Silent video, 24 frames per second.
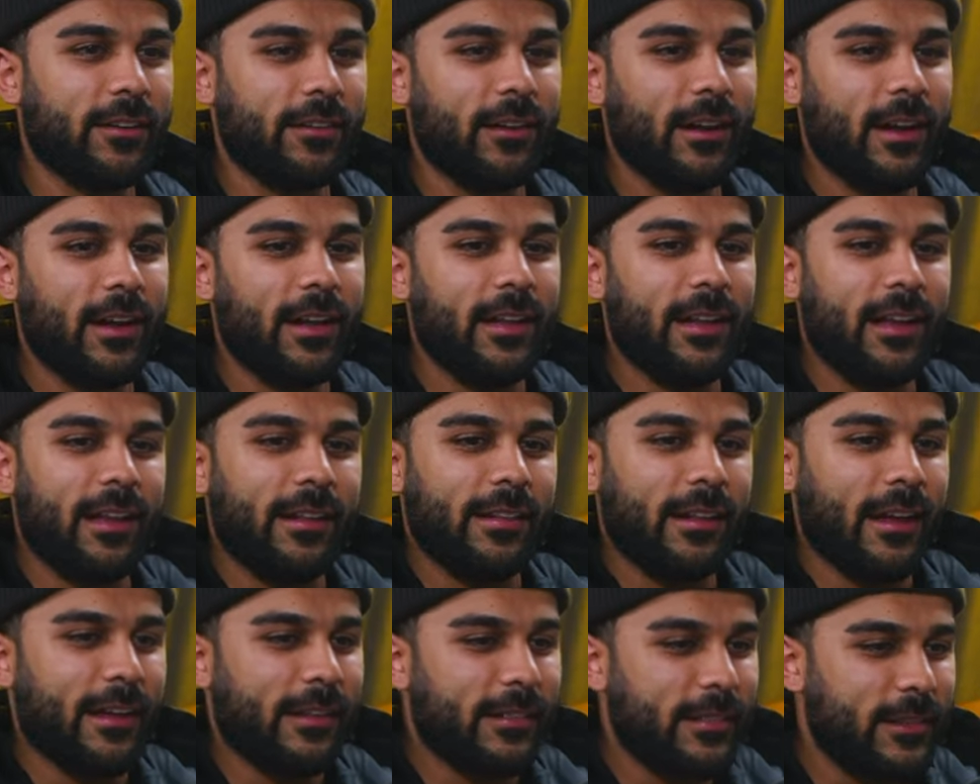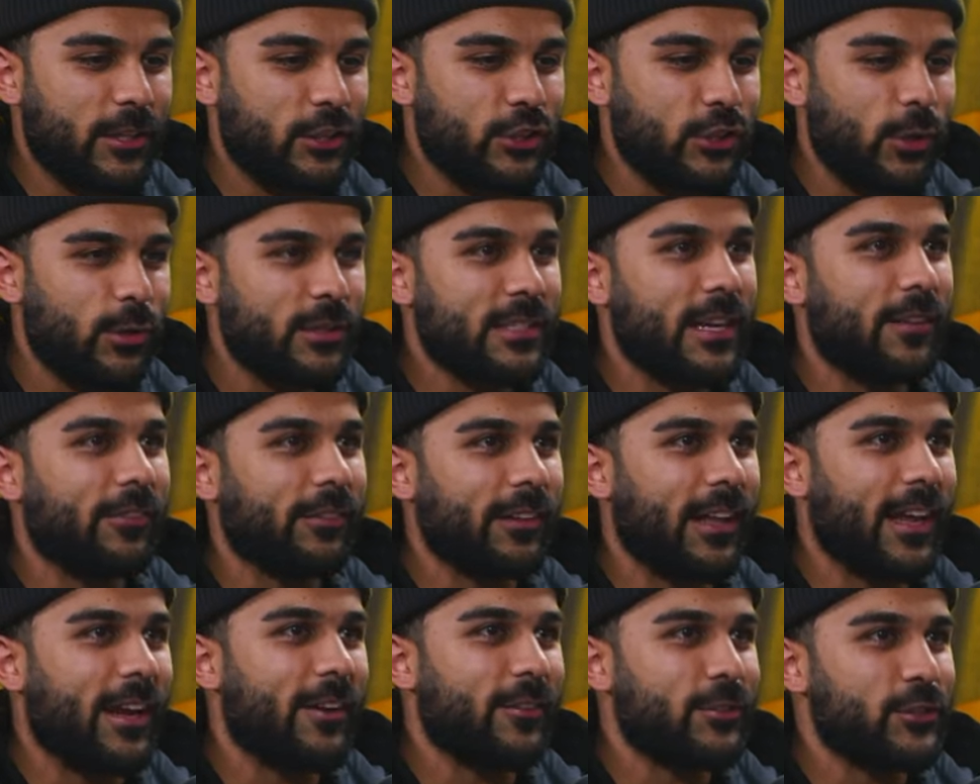right? And like the jokes have
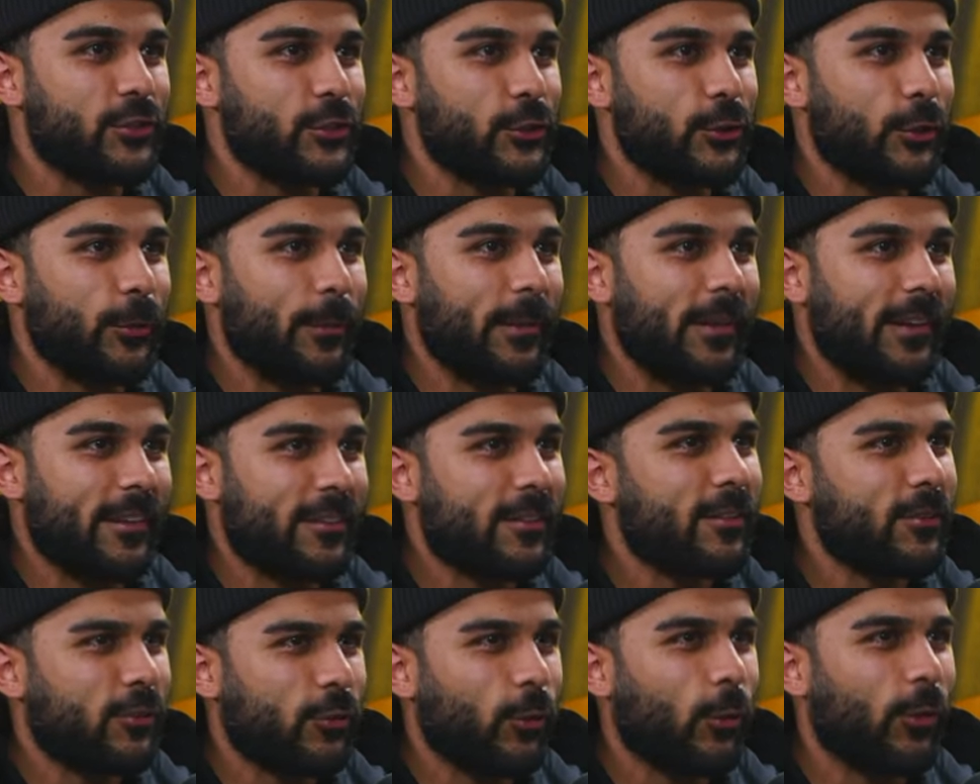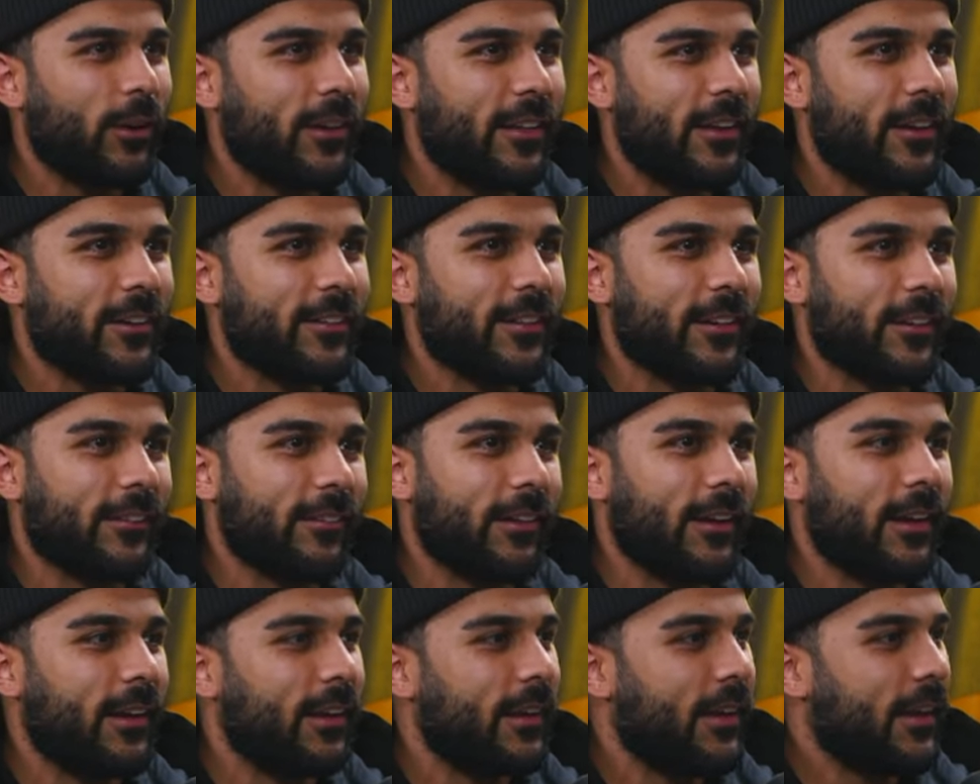layers to them, and it's a story that you're telling,
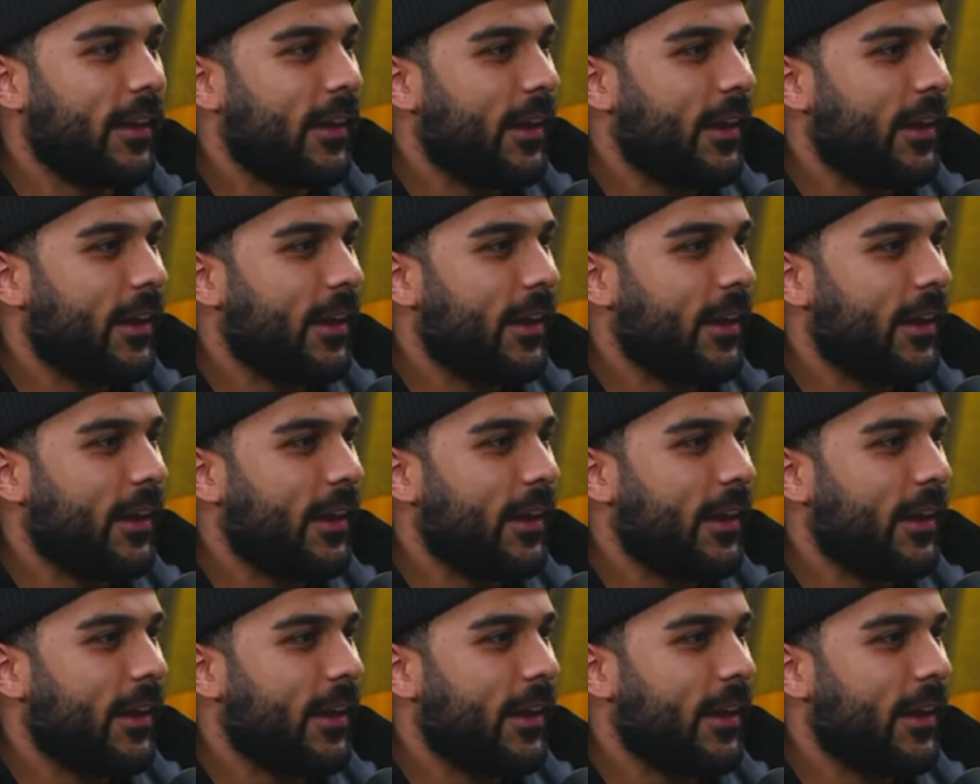right?